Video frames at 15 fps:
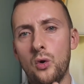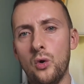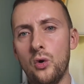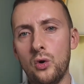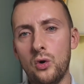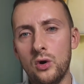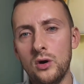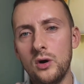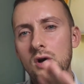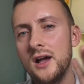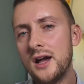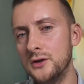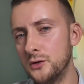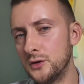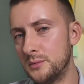or
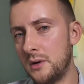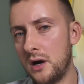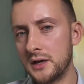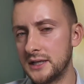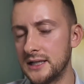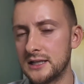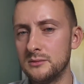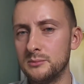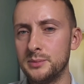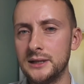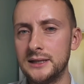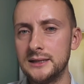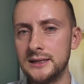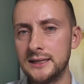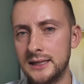another market
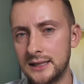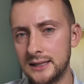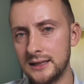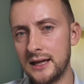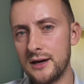completely.